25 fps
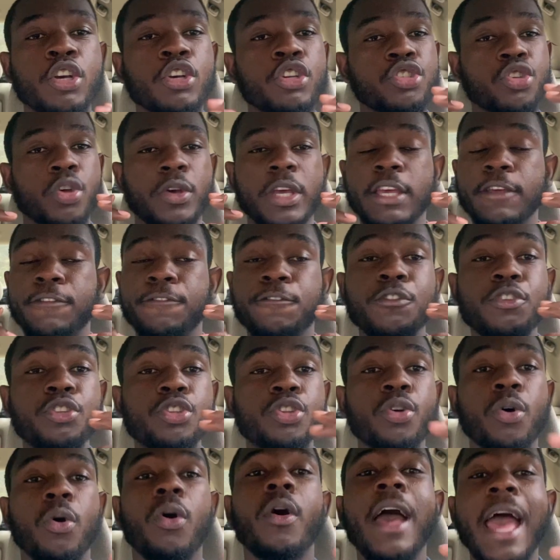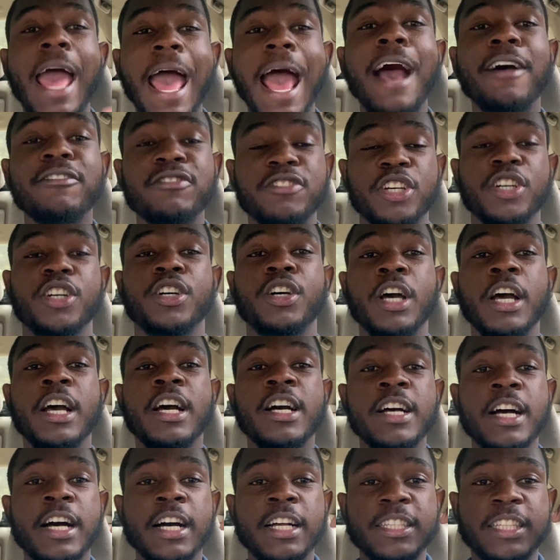So if you don't have the
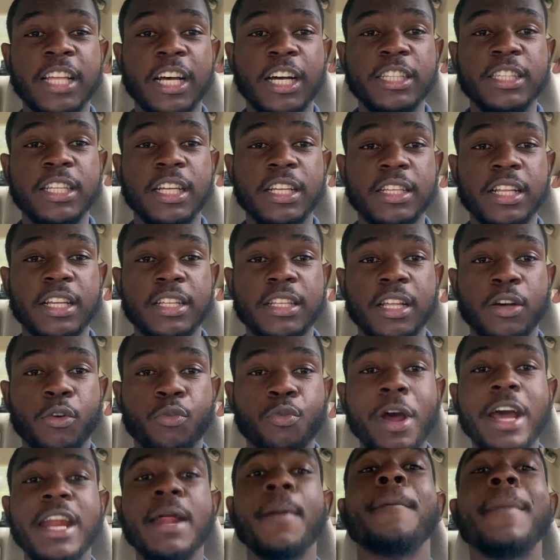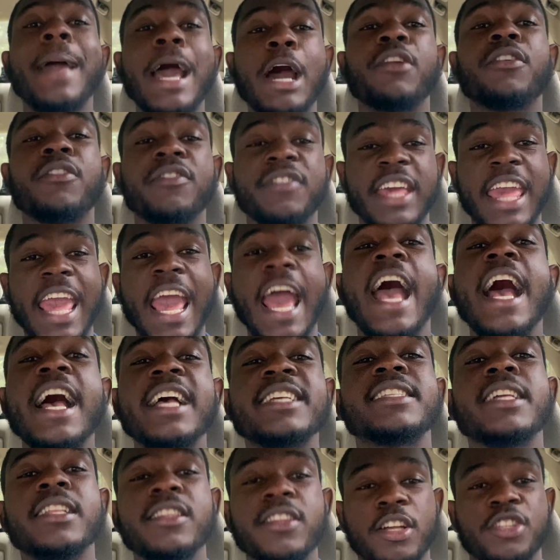right amount of gas
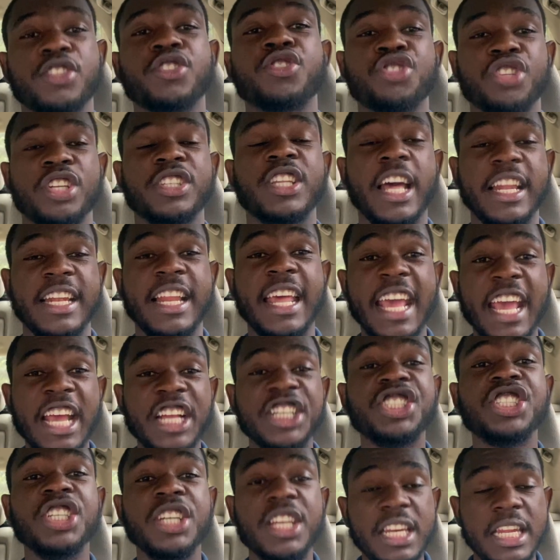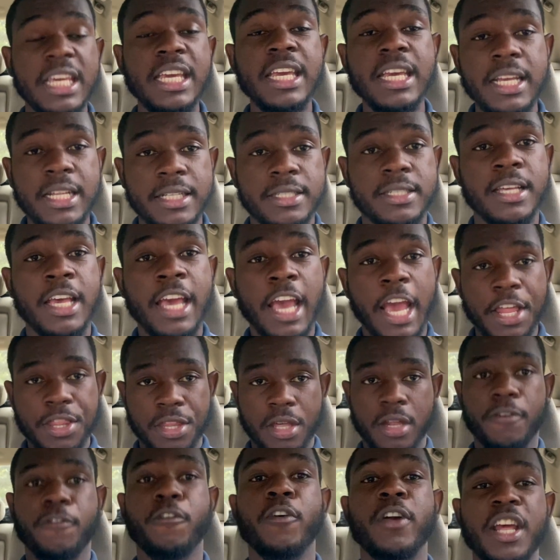that the engine needs in
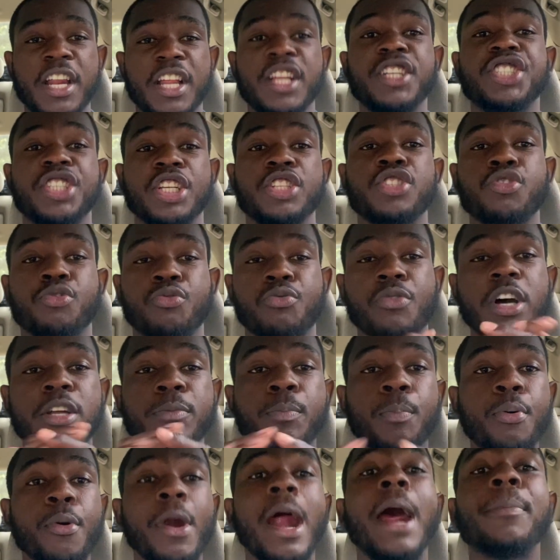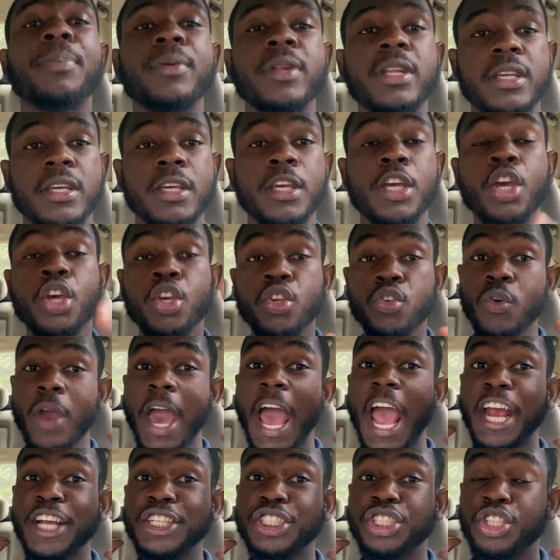order for an engine to run properly, you
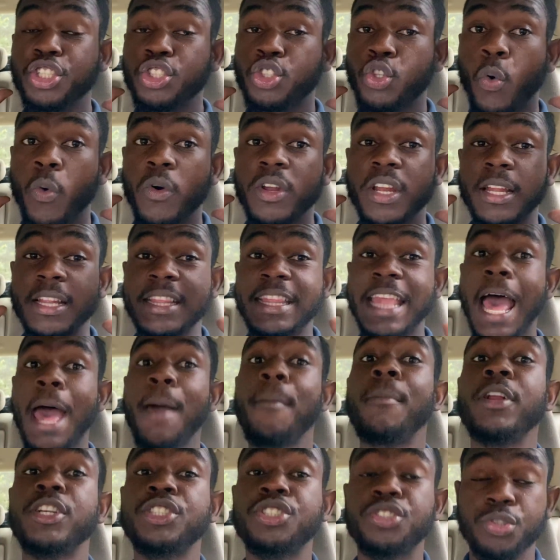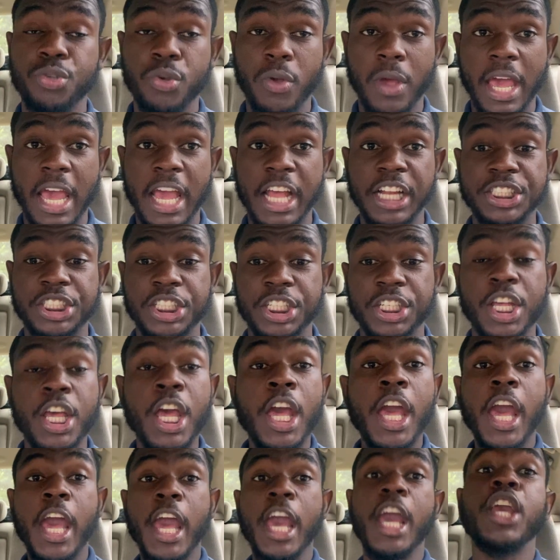actually doing damage to your engine
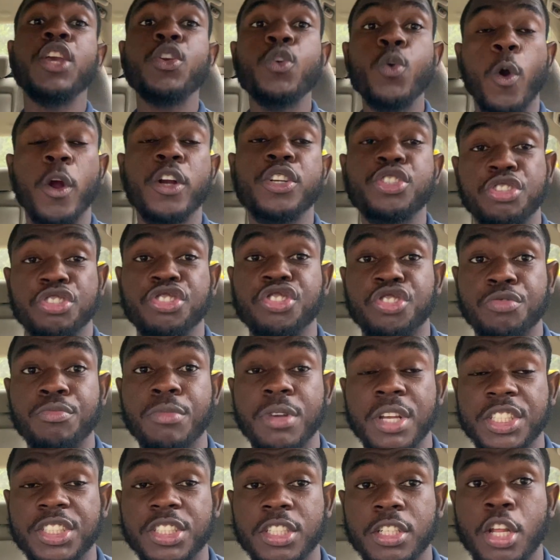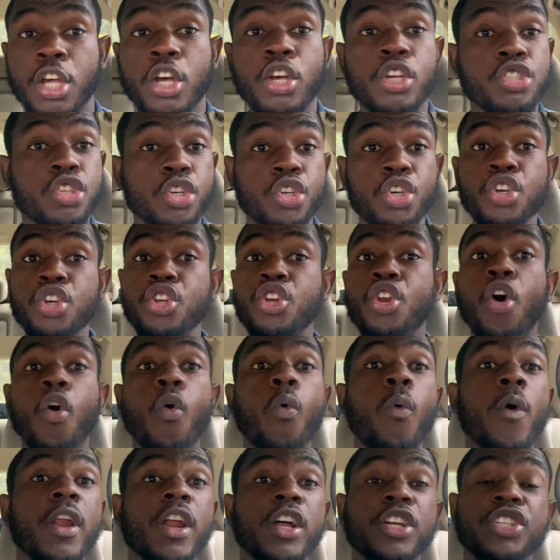and your transmission. So you don't
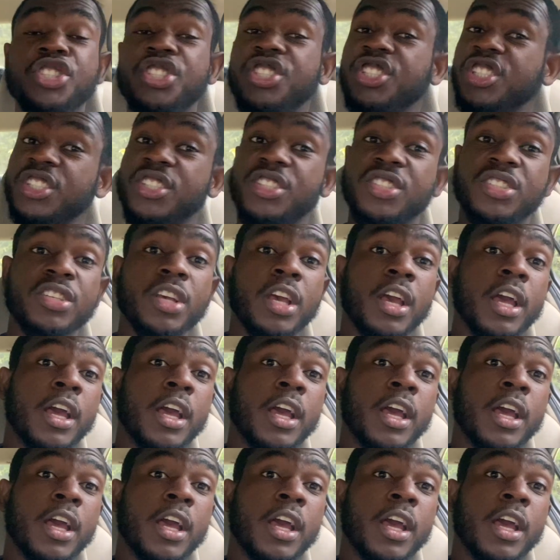want to just